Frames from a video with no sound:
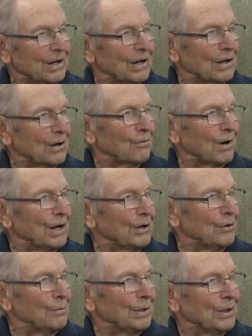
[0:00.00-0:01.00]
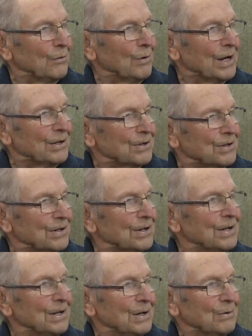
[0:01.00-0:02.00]
Little Grey Home in the West,
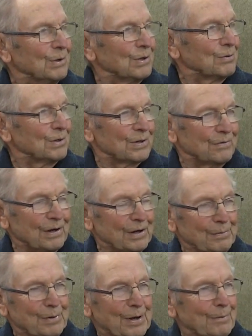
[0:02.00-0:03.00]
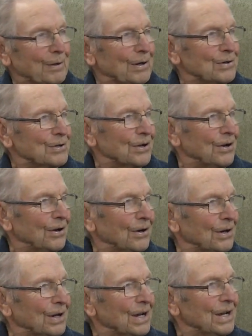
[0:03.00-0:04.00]
which was a very popular
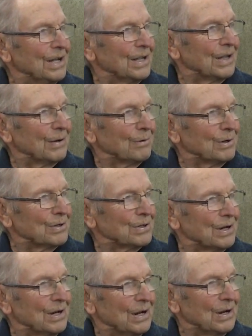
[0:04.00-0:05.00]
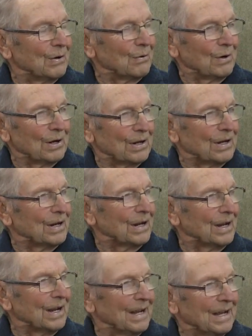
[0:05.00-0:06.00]
song that was written
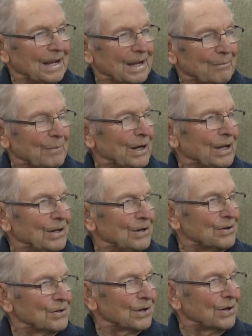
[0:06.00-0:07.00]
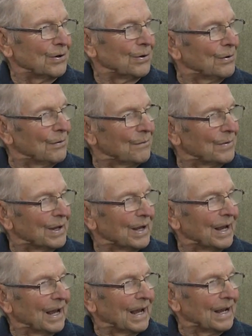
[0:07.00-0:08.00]
many years ago.
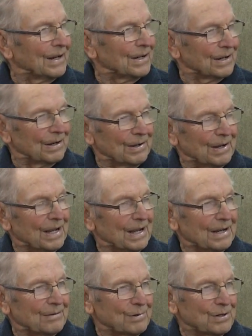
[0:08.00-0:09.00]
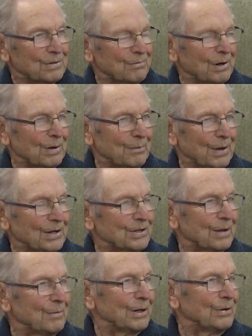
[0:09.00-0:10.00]
And it was written by
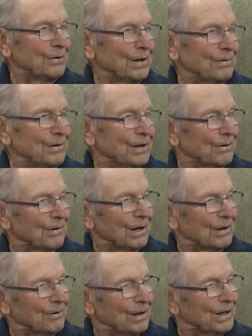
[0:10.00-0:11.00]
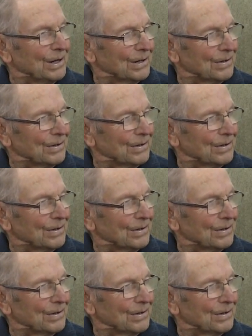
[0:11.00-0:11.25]
somebody who lived in Grey Creek.